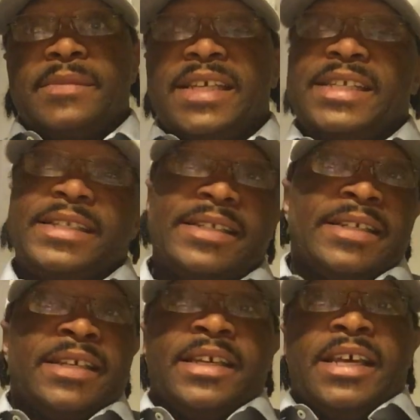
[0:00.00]
This
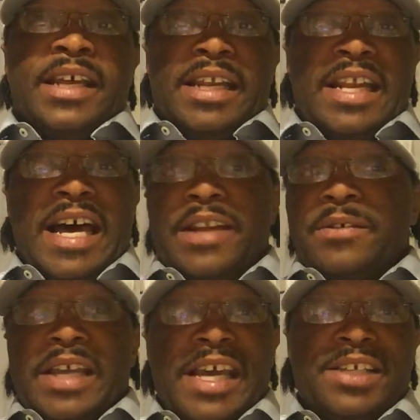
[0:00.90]
not
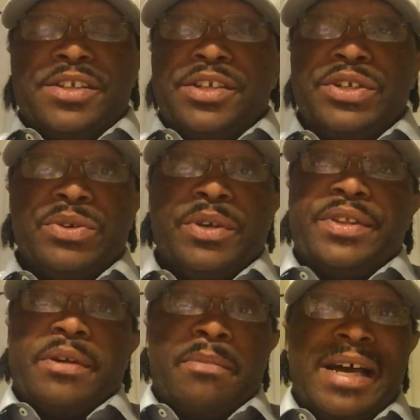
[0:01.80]
only has to do
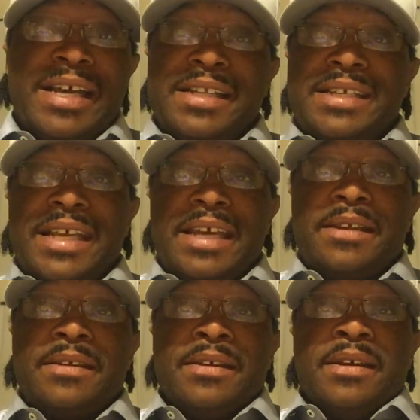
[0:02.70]
with their
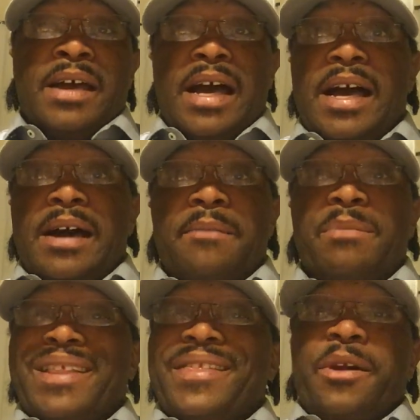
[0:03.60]
mindset,
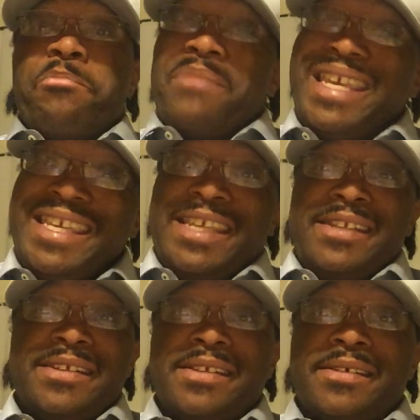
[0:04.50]
but their
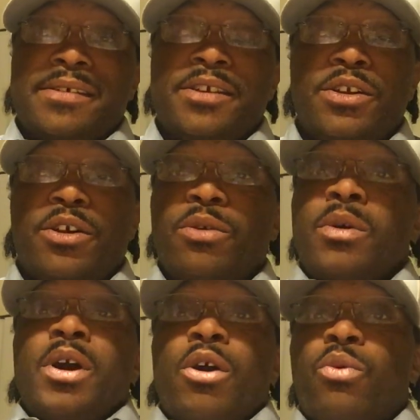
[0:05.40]
means.
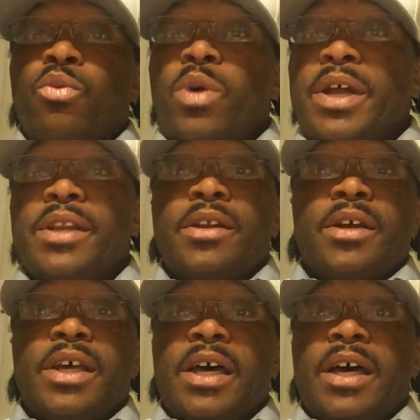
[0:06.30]

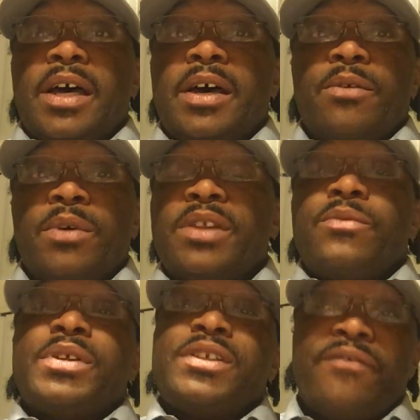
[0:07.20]

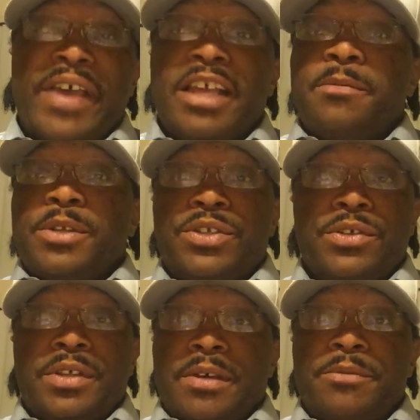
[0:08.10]
What's available
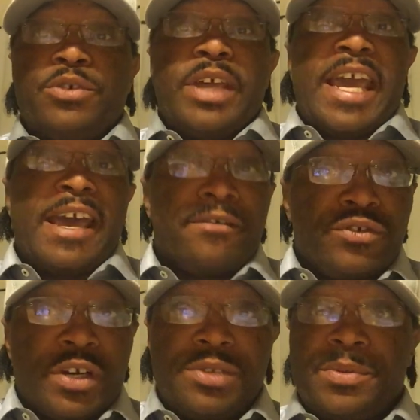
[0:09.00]
to them? Do they have
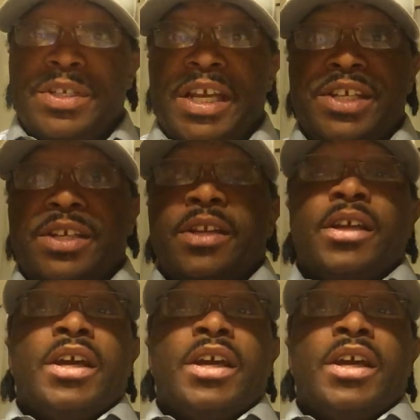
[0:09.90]
transportation?